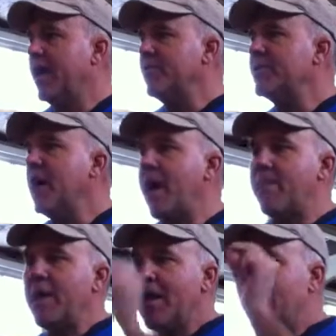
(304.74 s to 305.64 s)
And every
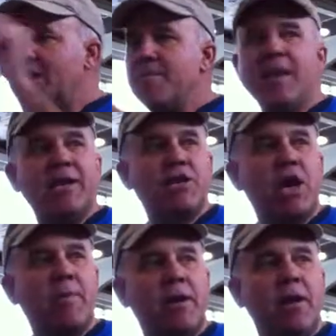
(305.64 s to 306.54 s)
time, the committee
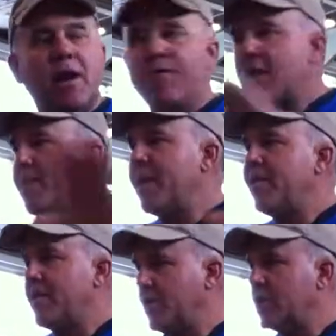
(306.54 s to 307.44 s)
chairman of the
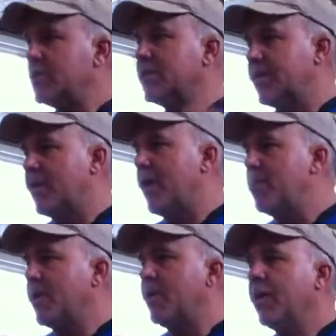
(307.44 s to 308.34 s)
committee that looks at the
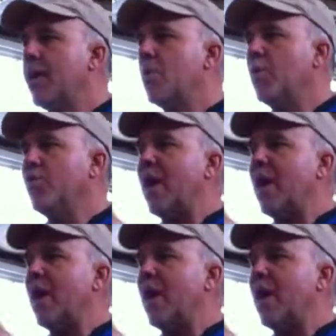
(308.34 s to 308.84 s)
bill will